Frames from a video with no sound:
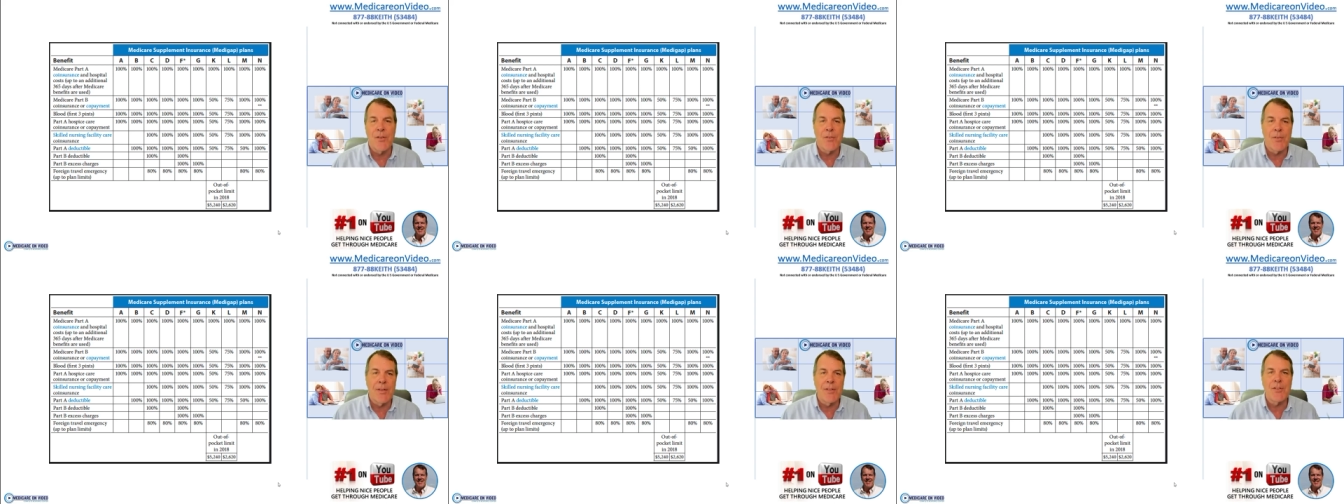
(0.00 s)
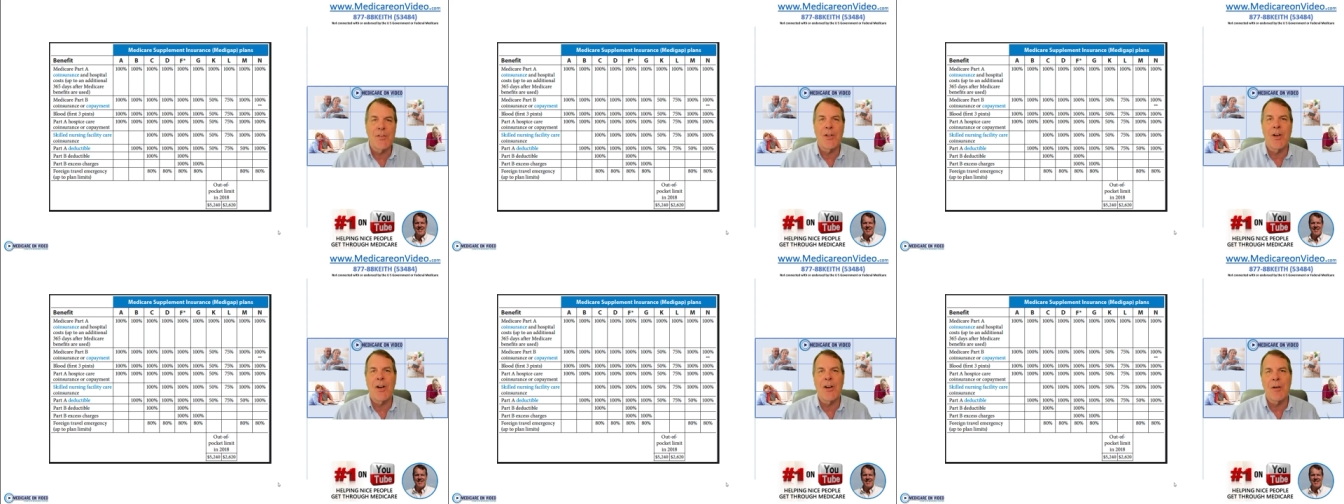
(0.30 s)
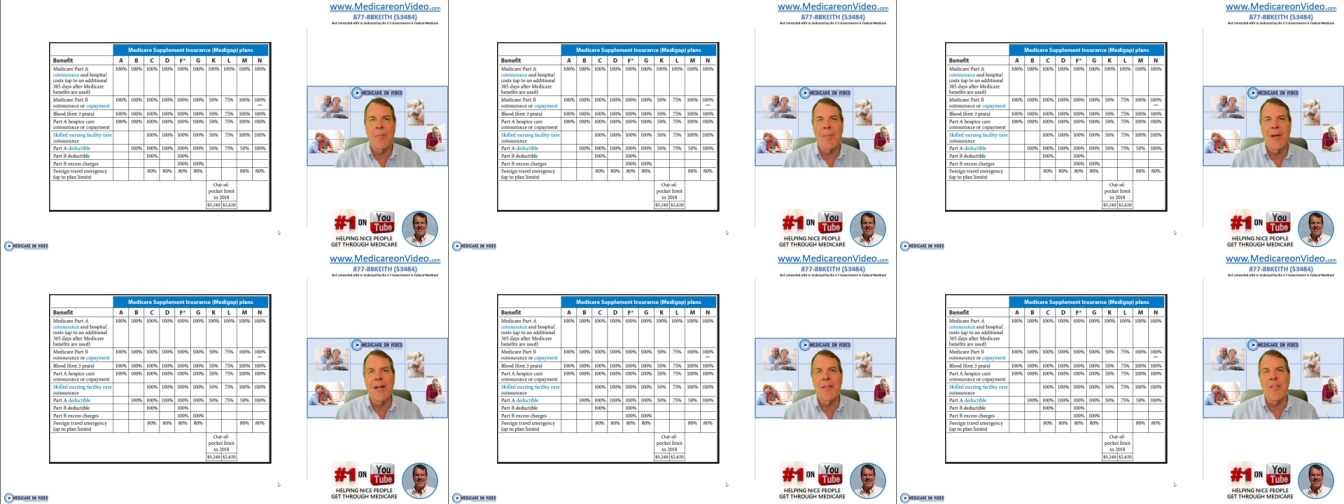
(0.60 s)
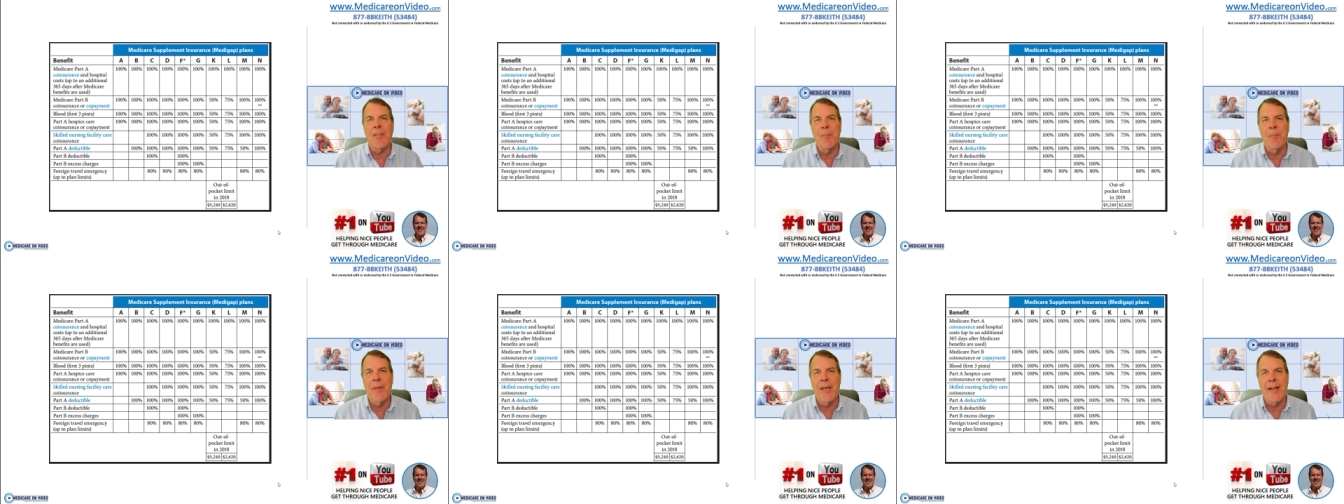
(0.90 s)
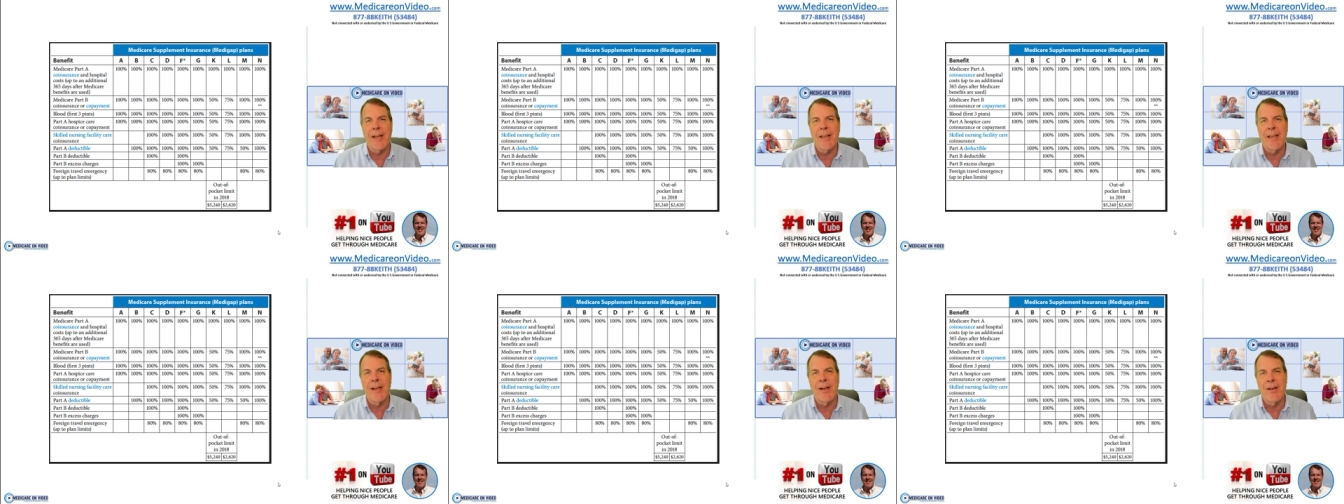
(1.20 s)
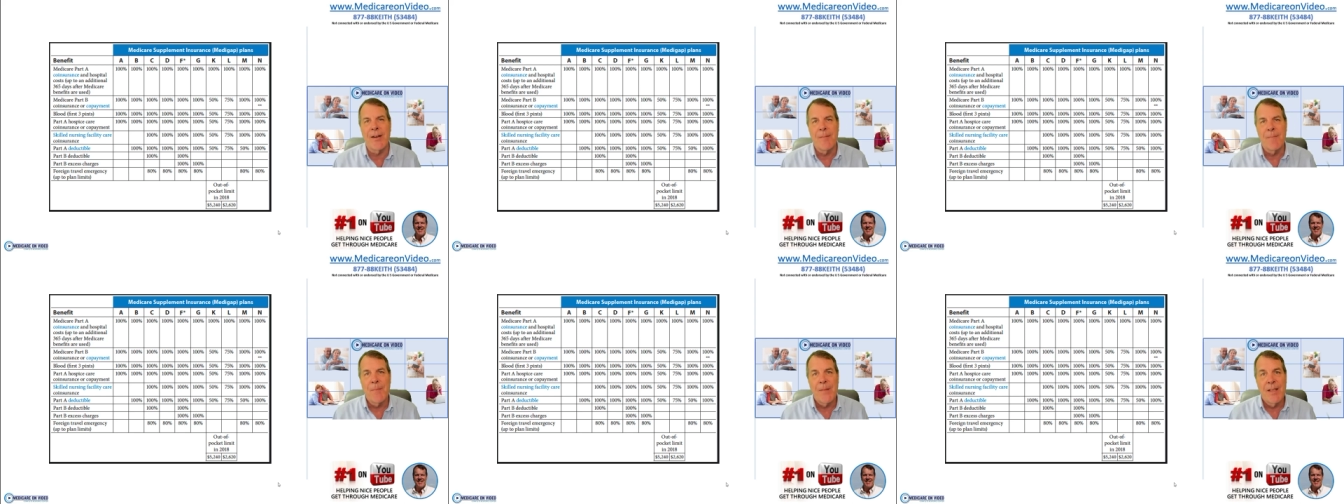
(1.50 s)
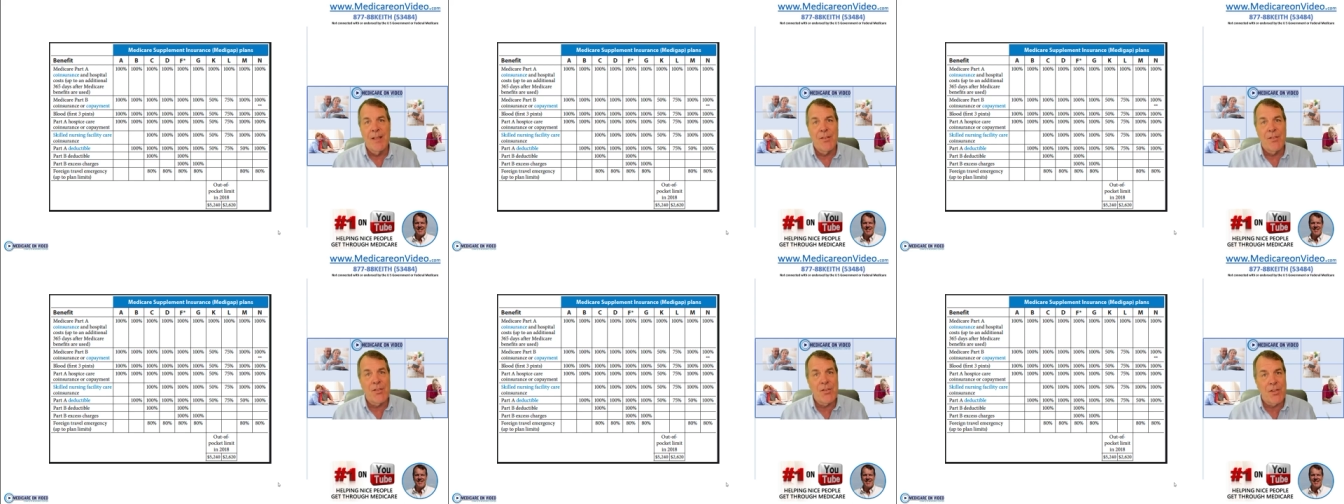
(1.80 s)
So let's talk about the Medicare
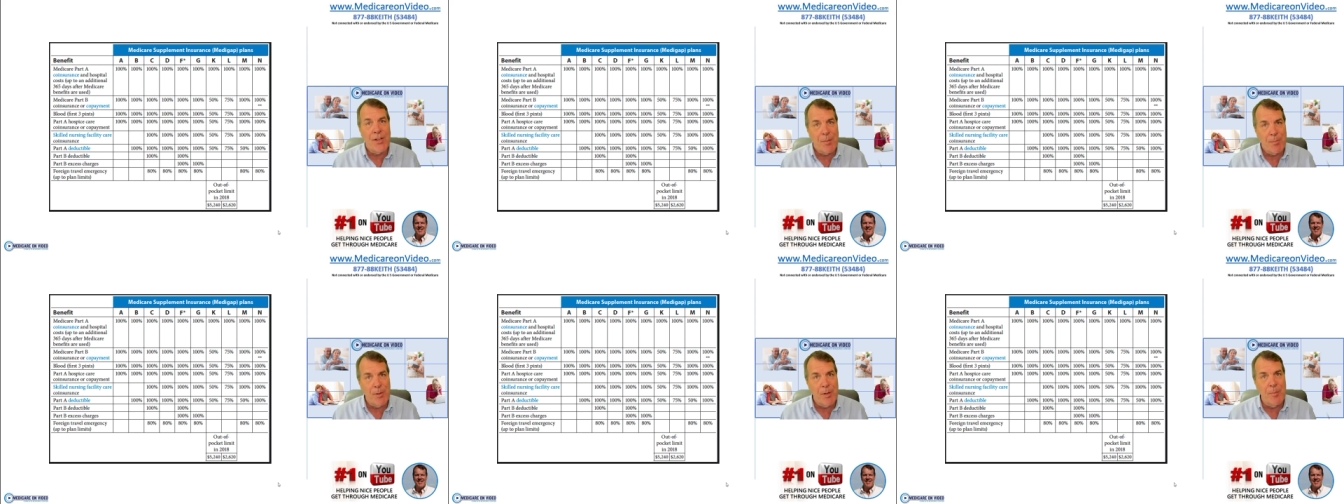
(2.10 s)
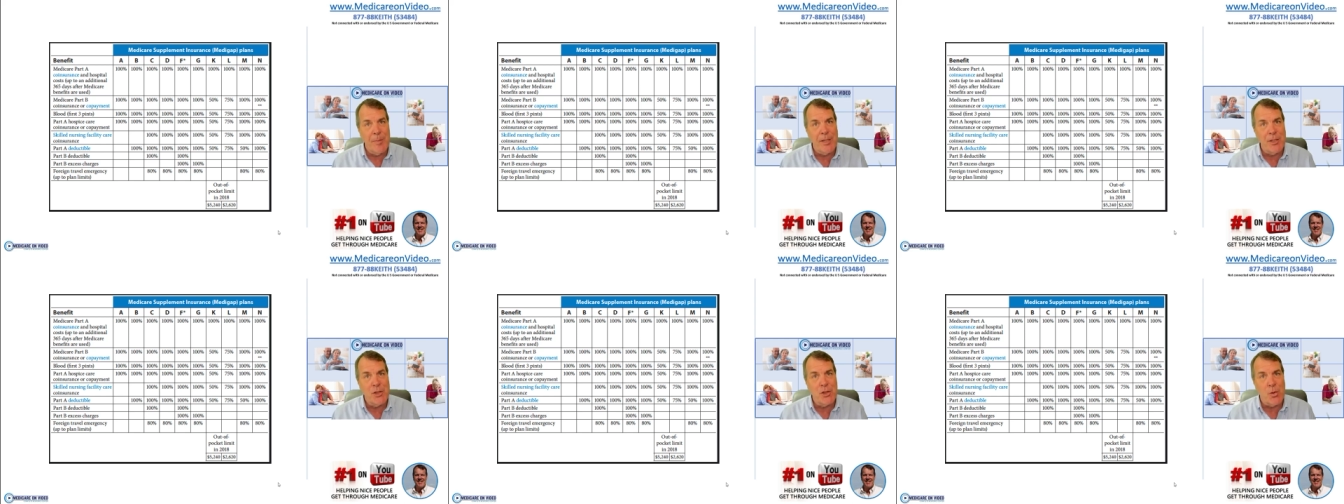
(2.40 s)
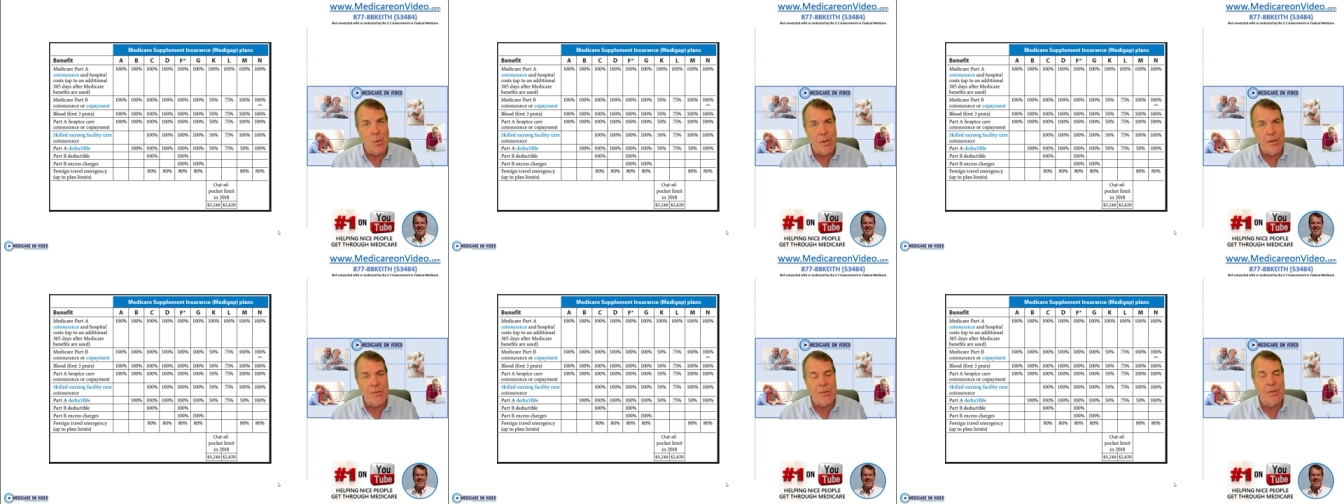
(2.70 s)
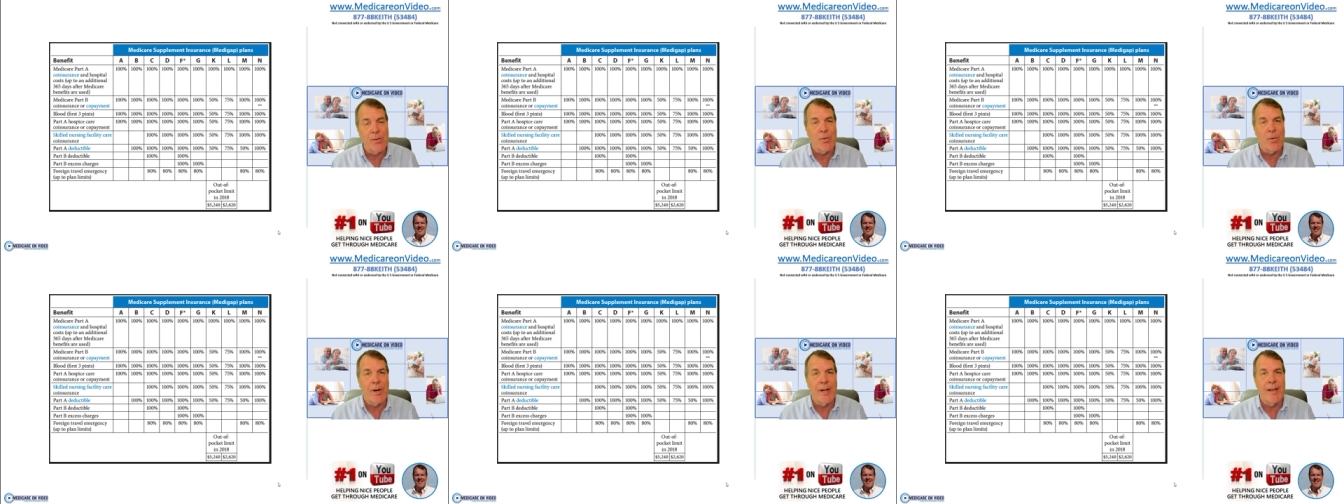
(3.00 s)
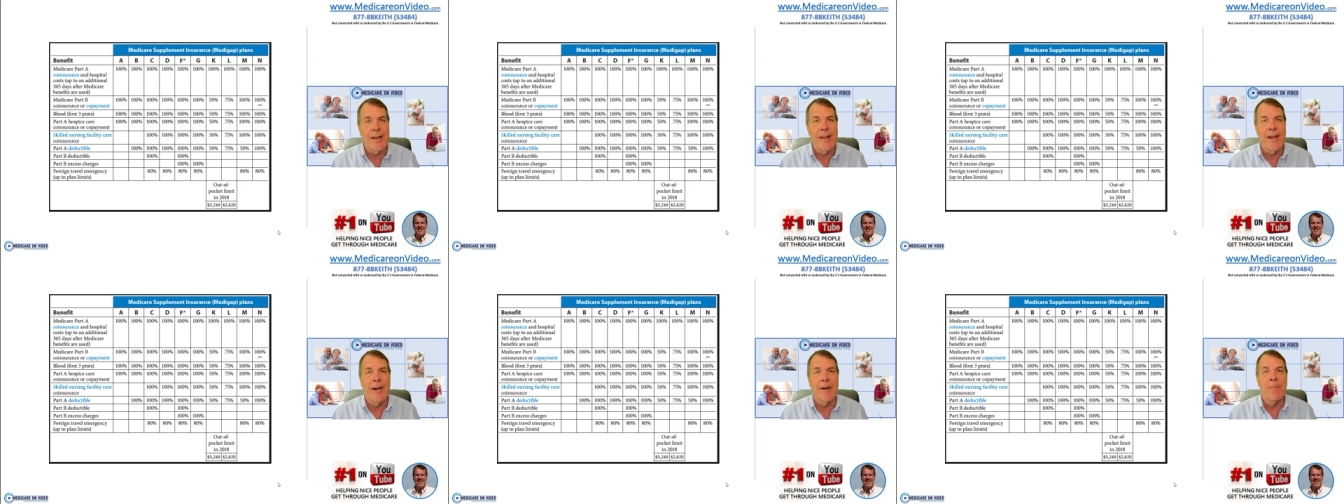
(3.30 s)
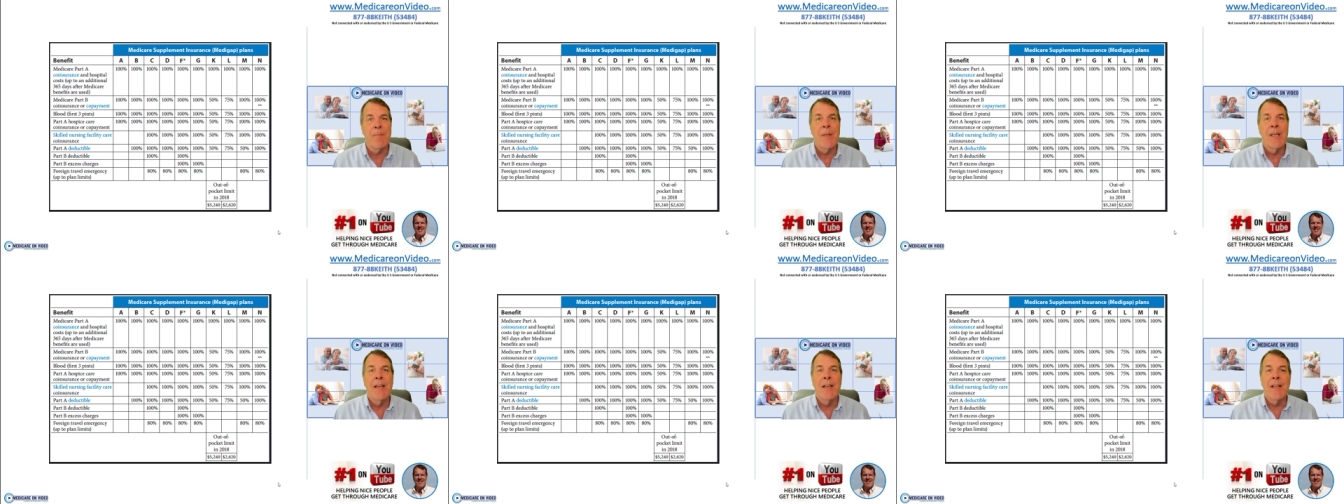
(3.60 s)
supplement choices right now.